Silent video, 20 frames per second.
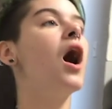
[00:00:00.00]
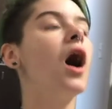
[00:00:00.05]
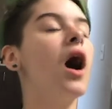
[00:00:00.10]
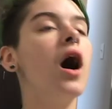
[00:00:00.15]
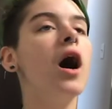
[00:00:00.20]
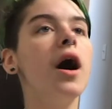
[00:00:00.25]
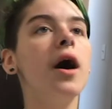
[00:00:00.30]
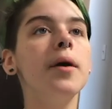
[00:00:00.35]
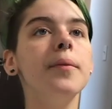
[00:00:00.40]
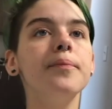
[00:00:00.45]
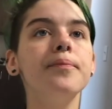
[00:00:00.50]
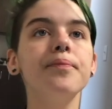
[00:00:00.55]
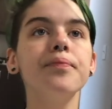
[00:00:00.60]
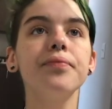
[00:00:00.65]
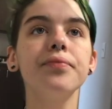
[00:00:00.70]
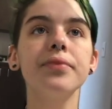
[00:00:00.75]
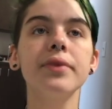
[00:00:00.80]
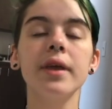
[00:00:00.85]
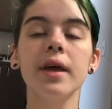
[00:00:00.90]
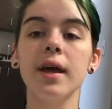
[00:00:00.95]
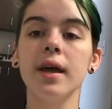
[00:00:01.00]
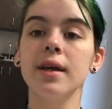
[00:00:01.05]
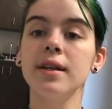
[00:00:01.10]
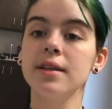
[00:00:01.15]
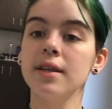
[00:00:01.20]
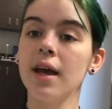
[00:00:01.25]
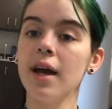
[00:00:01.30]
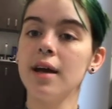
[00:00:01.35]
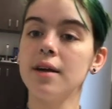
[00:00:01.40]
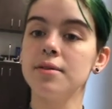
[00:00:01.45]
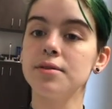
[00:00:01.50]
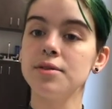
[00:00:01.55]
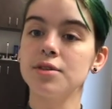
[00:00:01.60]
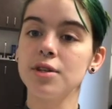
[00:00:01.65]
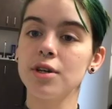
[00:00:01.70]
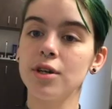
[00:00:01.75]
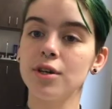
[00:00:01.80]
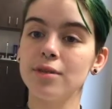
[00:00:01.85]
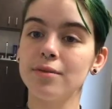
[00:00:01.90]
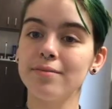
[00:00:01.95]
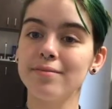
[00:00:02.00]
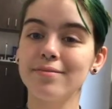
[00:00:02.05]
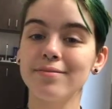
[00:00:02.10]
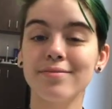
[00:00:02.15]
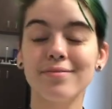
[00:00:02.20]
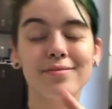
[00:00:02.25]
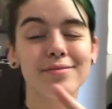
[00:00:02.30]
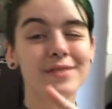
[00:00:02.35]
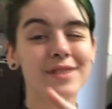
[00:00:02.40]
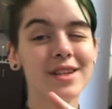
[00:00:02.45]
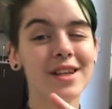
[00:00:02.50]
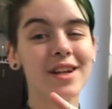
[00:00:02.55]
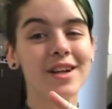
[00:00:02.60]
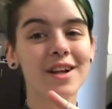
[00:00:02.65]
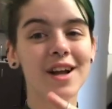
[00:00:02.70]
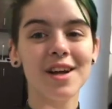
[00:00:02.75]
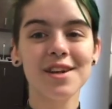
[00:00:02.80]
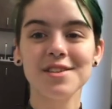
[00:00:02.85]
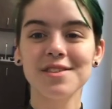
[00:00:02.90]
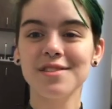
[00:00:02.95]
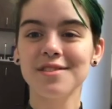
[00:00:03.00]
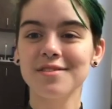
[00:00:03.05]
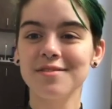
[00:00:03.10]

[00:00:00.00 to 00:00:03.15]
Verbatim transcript: Um, and yeah, so see you later guys.